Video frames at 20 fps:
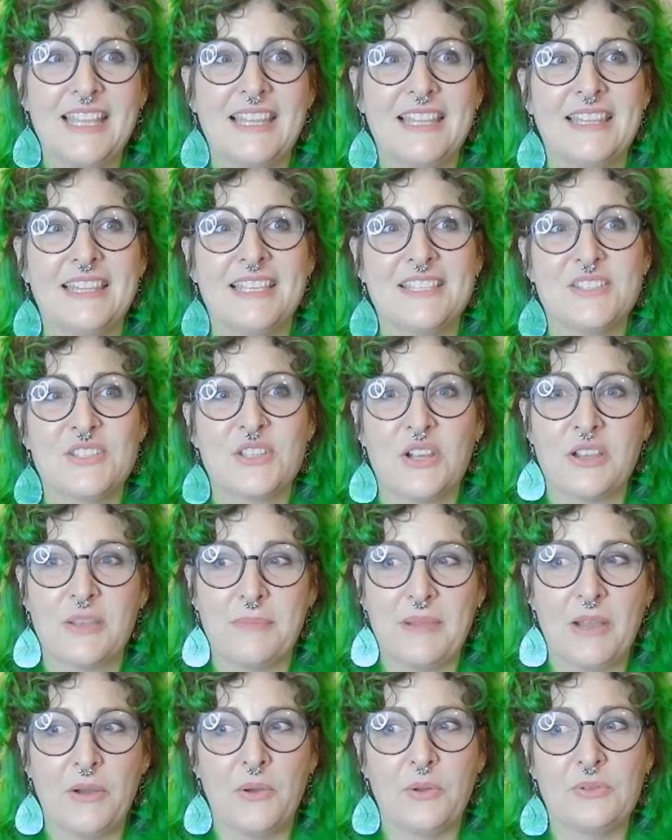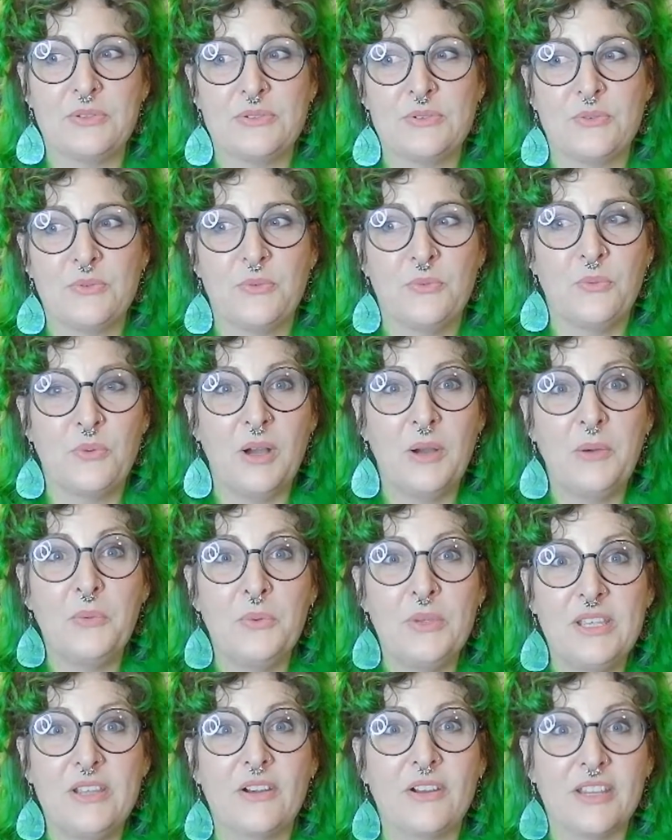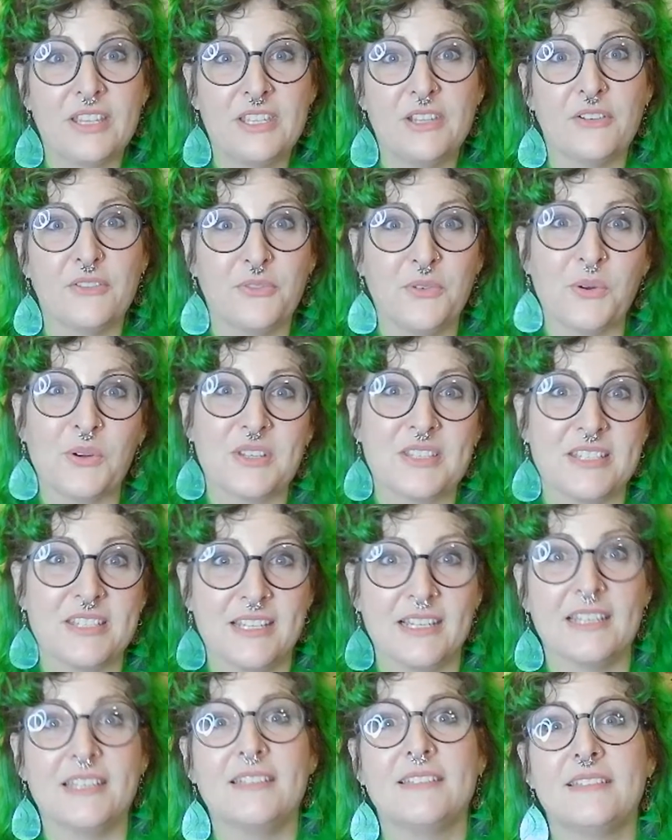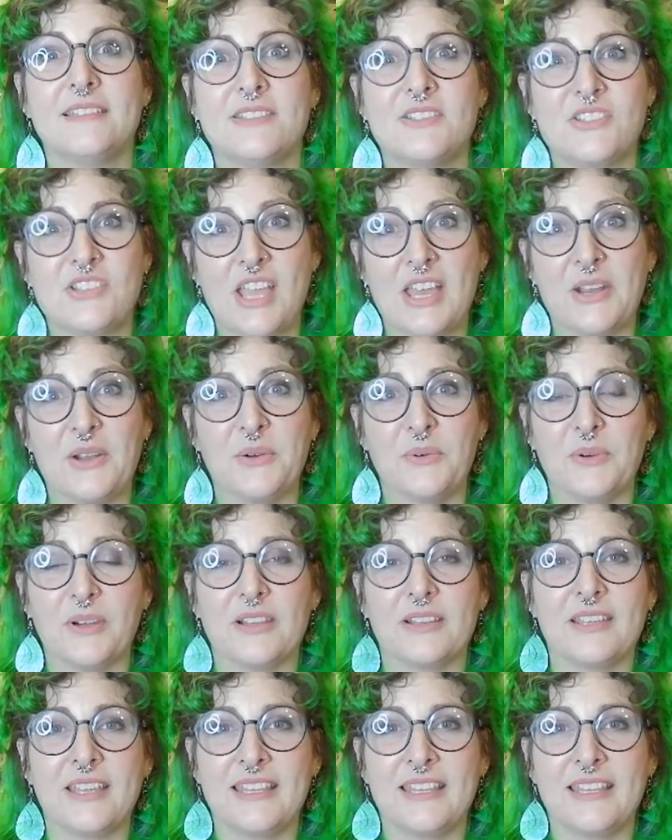let's talk about what we are here for tonight, the shadow work.